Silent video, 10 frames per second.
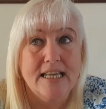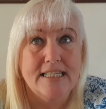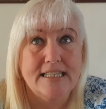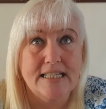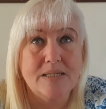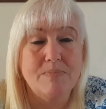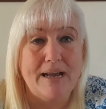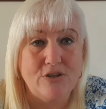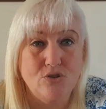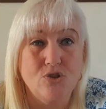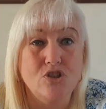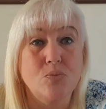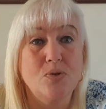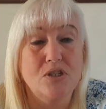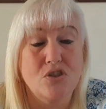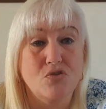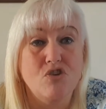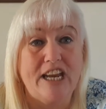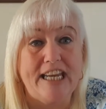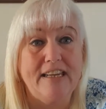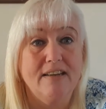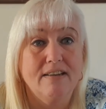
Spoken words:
since my daughter was 3.